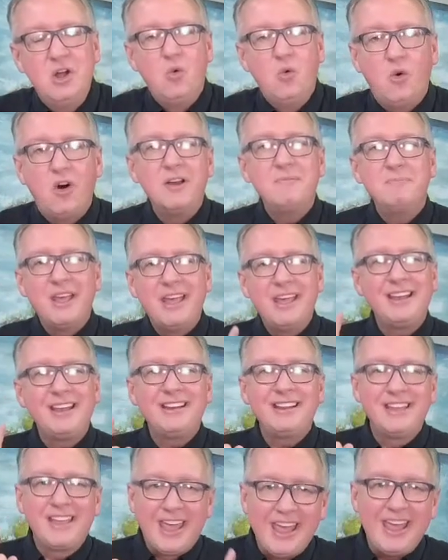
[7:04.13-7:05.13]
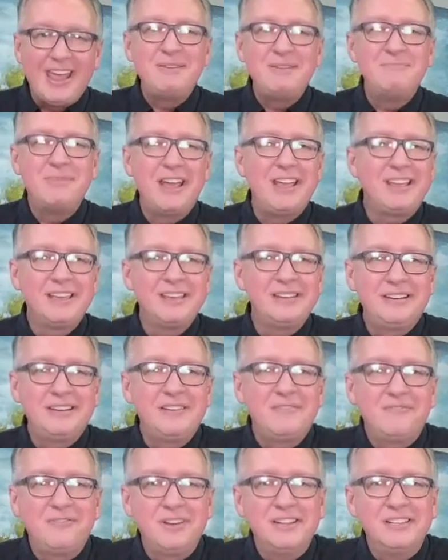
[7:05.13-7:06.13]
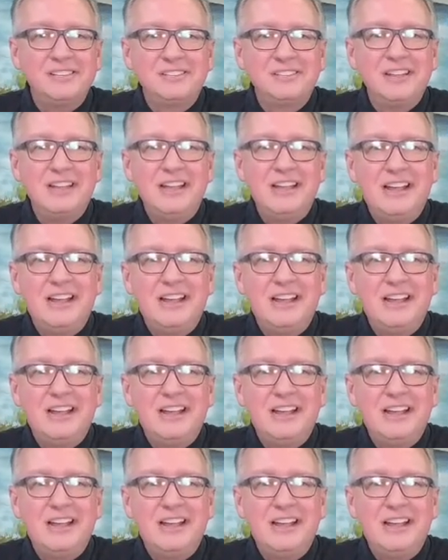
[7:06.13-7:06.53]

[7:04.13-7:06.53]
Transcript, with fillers: One man can make a difference.